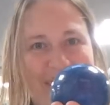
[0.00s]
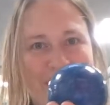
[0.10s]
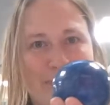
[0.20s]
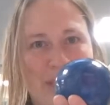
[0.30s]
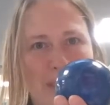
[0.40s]

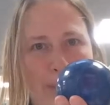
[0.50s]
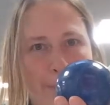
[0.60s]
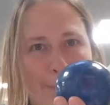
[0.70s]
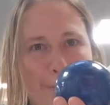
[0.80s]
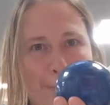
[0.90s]
Easy peasy.
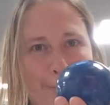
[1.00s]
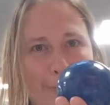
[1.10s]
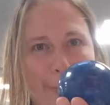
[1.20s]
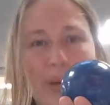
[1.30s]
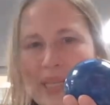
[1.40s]

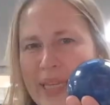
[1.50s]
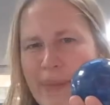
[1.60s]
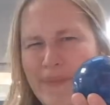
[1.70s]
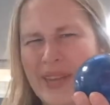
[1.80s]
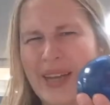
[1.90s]
What is it?